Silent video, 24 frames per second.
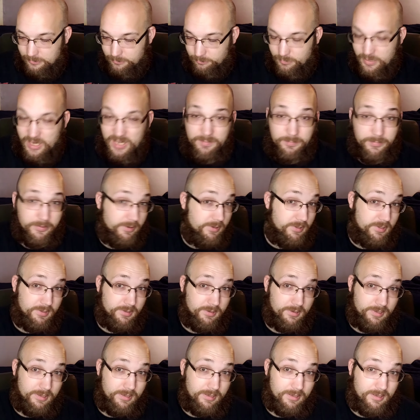my
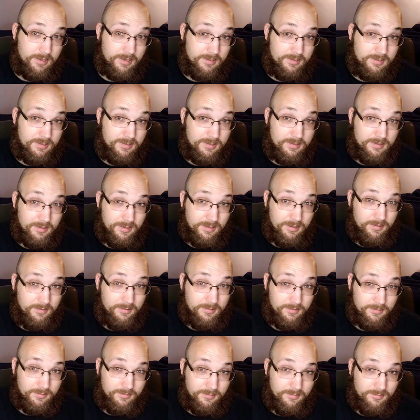personal thoughts,
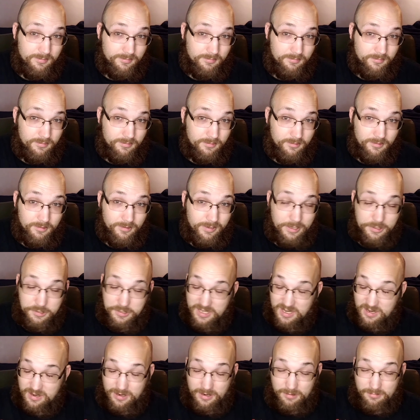or
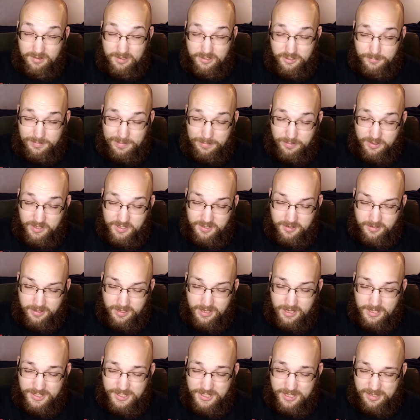actually, not, I don't want to do my personal
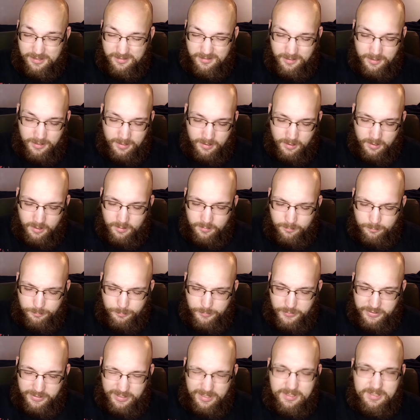thoughts yet,
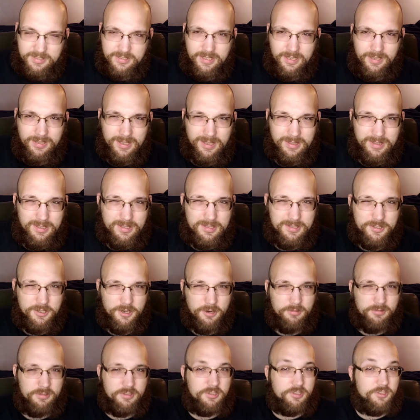but they say that this
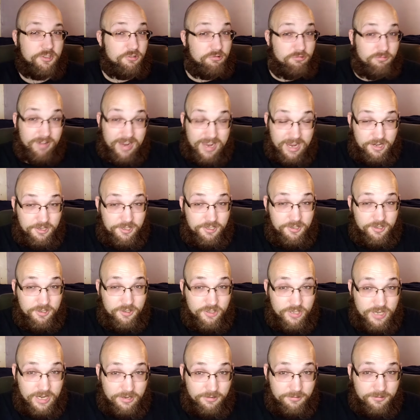show is trash in
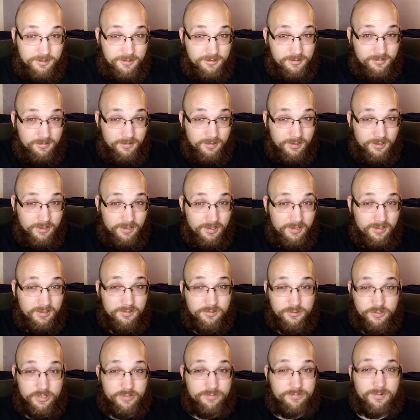general,
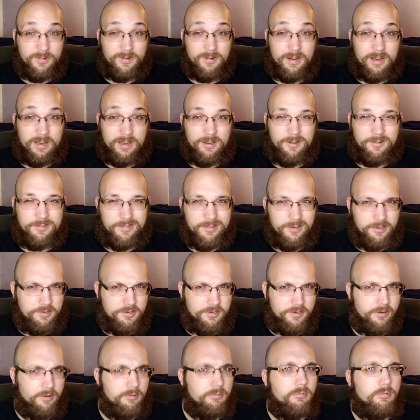just for how
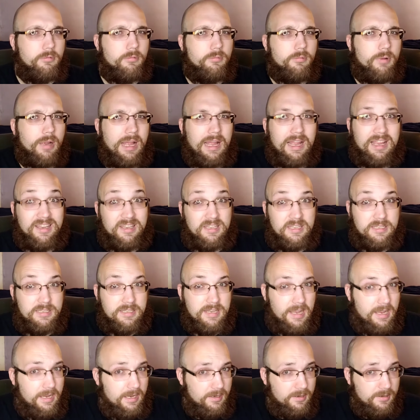there's no high
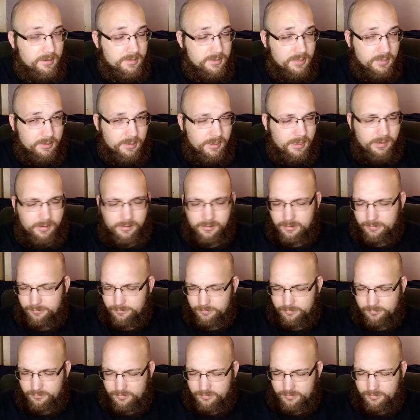stakes at